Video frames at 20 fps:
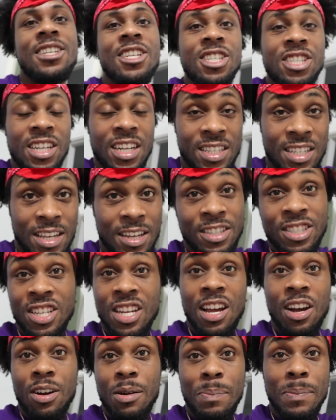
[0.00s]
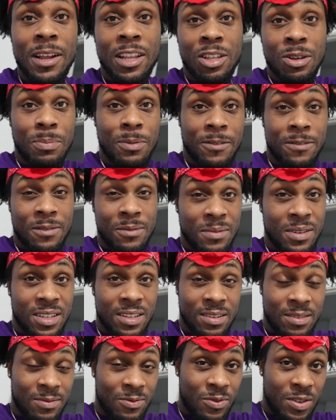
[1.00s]
Nisha saying she got plot up for me
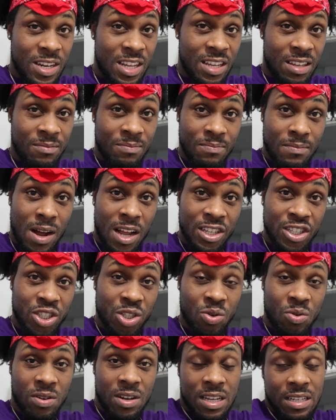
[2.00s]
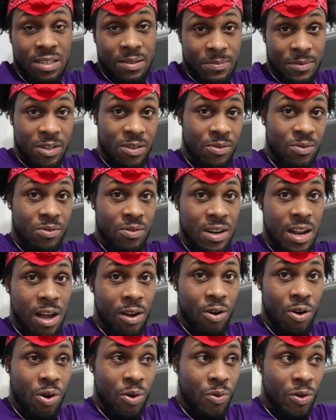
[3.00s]
within bad shoulder, so I don't know how
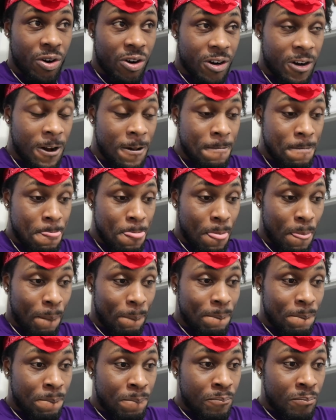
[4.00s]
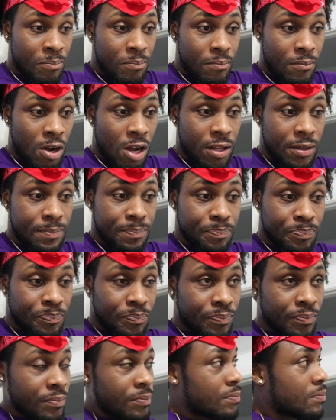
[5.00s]
that gonna work. But,
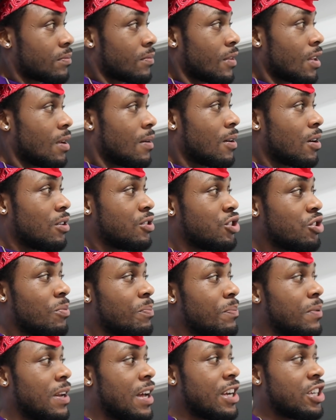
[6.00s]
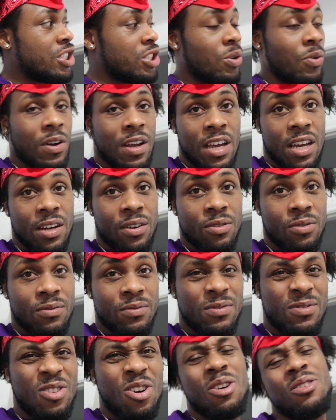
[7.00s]
Mommy. I'm gonna jump in the shower here now.
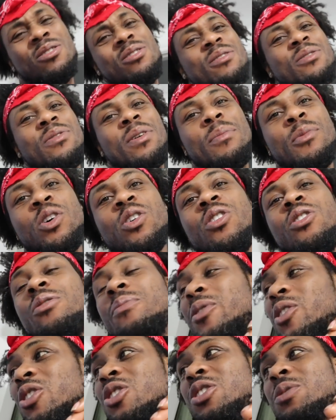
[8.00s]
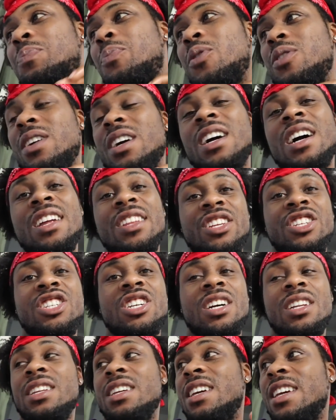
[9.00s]
No, what I'm gonna do, I'm gonna just put the
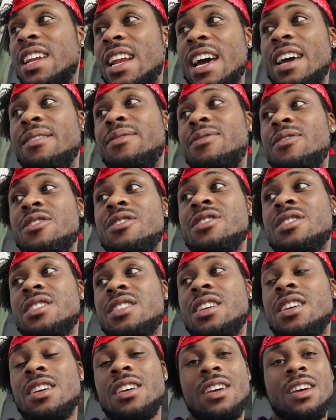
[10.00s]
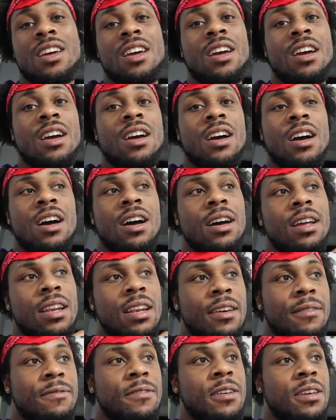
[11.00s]
condition in it first and
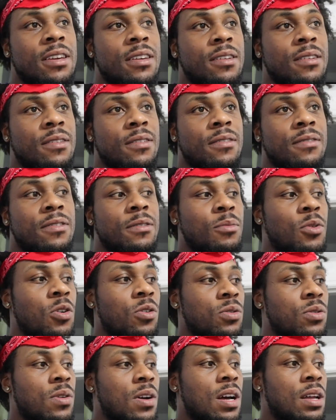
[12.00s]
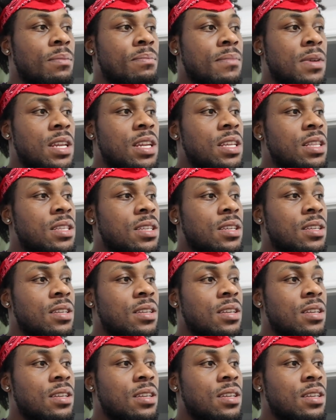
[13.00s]
let it for about a minute